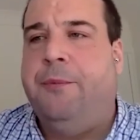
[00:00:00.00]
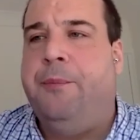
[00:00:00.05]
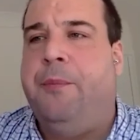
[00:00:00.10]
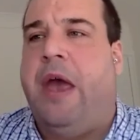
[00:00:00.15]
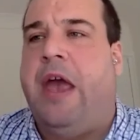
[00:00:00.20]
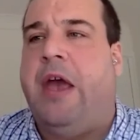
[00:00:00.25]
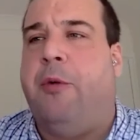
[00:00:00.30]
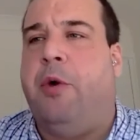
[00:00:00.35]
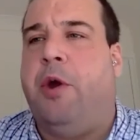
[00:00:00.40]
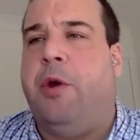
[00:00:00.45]

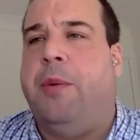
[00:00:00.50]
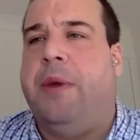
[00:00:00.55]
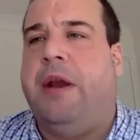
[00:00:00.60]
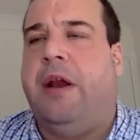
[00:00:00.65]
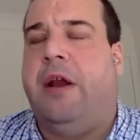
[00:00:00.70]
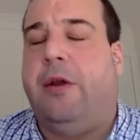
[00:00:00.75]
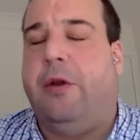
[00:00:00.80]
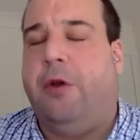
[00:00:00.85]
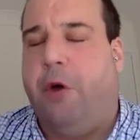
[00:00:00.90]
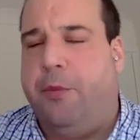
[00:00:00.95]
but it would have been a
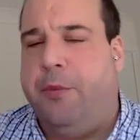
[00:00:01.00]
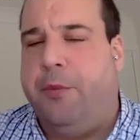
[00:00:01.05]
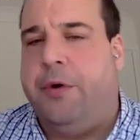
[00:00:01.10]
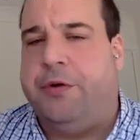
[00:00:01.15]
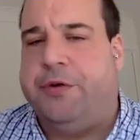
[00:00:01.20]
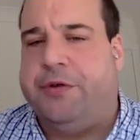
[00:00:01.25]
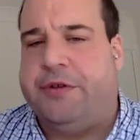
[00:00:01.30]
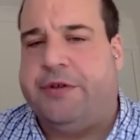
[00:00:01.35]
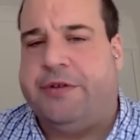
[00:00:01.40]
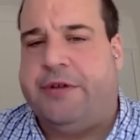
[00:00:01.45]
lot more
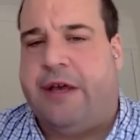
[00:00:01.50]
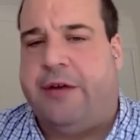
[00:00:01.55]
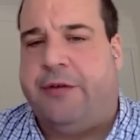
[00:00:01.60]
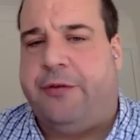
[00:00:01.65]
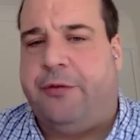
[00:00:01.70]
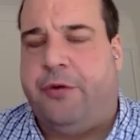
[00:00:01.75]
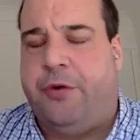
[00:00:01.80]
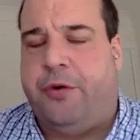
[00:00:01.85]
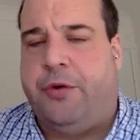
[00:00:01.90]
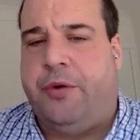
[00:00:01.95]

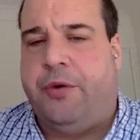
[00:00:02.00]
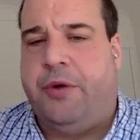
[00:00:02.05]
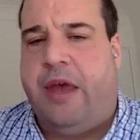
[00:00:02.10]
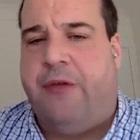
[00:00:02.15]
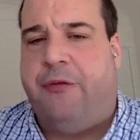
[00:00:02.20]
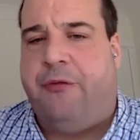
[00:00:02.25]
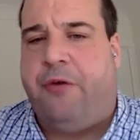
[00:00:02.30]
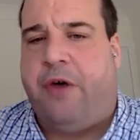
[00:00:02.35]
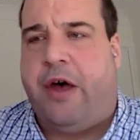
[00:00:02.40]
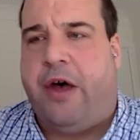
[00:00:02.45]
successful
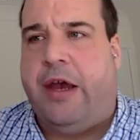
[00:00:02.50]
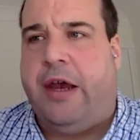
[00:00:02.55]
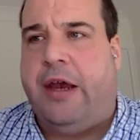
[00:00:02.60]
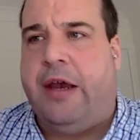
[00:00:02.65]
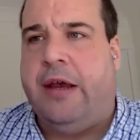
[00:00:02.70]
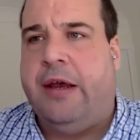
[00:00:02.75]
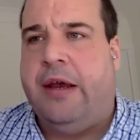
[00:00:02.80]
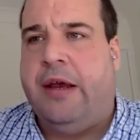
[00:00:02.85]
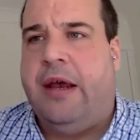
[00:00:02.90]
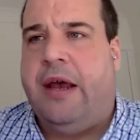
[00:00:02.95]
if
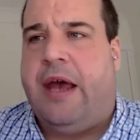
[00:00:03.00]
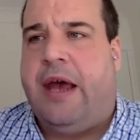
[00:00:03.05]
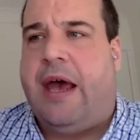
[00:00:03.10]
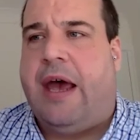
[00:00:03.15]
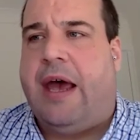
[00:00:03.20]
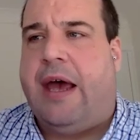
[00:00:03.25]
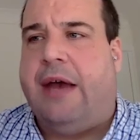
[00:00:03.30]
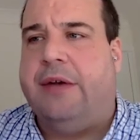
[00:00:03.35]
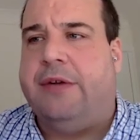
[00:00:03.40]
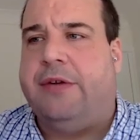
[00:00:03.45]
I
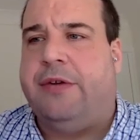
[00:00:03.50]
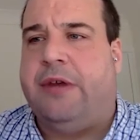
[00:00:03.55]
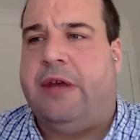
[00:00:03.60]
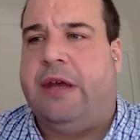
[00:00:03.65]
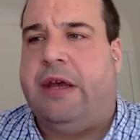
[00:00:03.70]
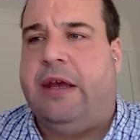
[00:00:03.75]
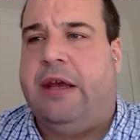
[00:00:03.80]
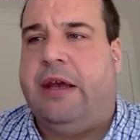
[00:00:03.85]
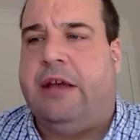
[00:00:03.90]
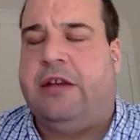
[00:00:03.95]
had
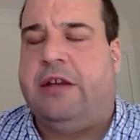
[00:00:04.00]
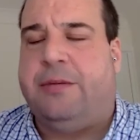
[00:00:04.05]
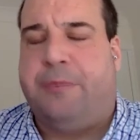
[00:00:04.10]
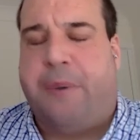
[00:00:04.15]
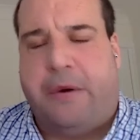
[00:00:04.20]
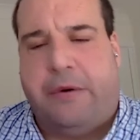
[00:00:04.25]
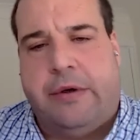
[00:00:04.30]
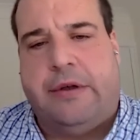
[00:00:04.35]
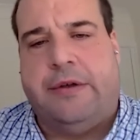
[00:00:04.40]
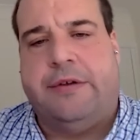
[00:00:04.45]
the
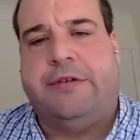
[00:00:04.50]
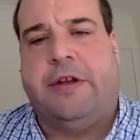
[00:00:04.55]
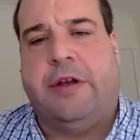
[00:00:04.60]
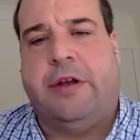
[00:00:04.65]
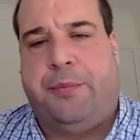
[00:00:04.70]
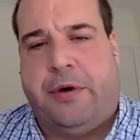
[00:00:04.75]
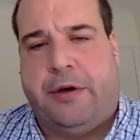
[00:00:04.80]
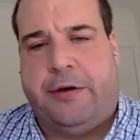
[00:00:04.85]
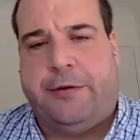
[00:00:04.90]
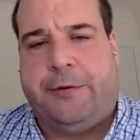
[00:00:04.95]
experience and
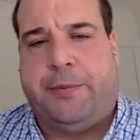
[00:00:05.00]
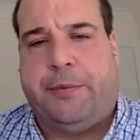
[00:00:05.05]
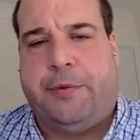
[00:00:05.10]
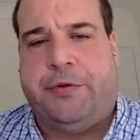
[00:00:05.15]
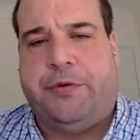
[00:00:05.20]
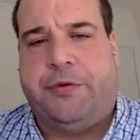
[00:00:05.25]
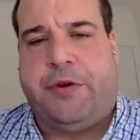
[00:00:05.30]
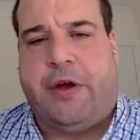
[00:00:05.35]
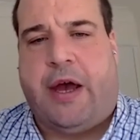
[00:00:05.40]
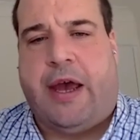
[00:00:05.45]
the
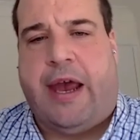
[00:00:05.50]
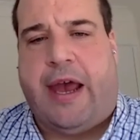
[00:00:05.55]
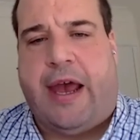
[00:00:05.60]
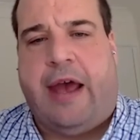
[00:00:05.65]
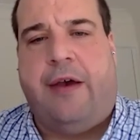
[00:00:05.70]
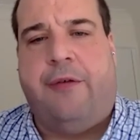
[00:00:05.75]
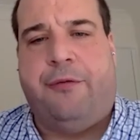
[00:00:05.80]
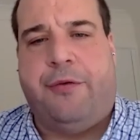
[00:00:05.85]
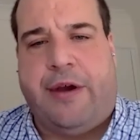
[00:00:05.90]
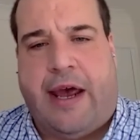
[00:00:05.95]
principles that I
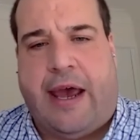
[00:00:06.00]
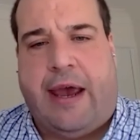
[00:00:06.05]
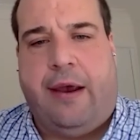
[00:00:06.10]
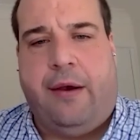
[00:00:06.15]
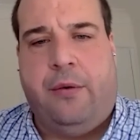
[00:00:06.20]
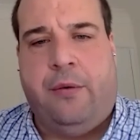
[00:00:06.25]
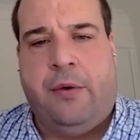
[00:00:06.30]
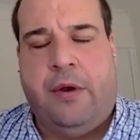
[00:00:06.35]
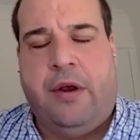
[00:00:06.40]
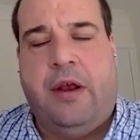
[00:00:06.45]
have now
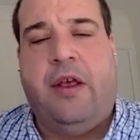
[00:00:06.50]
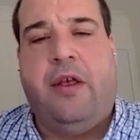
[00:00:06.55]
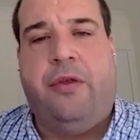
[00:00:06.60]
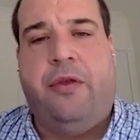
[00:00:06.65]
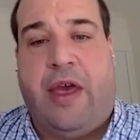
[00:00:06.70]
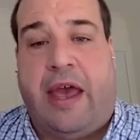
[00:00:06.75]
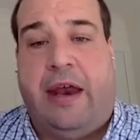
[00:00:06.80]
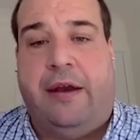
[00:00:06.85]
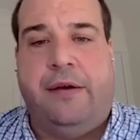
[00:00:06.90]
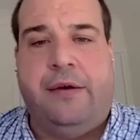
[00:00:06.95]

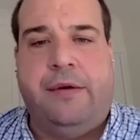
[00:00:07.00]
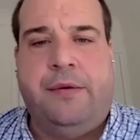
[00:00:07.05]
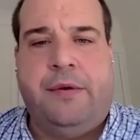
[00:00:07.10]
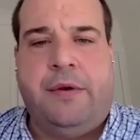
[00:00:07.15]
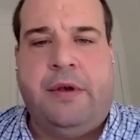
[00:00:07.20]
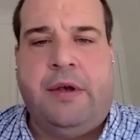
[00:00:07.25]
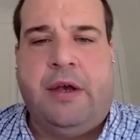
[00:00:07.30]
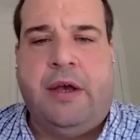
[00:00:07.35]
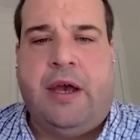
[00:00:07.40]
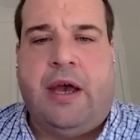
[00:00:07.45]
then.
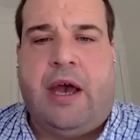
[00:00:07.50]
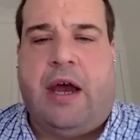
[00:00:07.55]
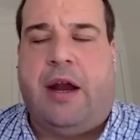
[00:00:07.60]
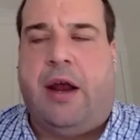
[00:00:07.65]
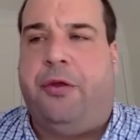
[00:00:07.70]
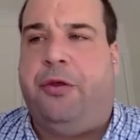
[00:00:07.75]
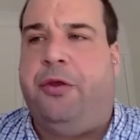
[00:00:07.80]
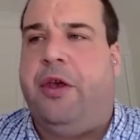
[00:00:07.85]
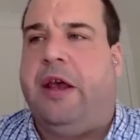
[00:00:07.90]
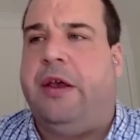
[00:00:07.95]
And I
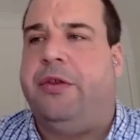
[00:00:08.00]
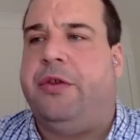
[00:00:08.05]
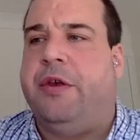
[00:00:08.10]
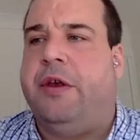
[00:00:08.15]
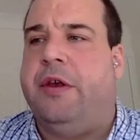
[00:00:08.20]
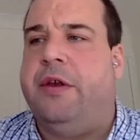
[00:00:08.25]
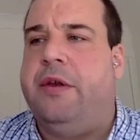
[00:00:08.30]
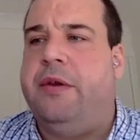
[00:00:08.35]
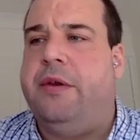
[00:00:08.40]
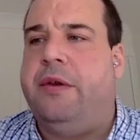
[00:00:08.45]
think
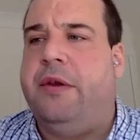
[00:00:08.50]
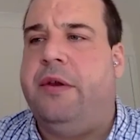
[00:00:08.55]
that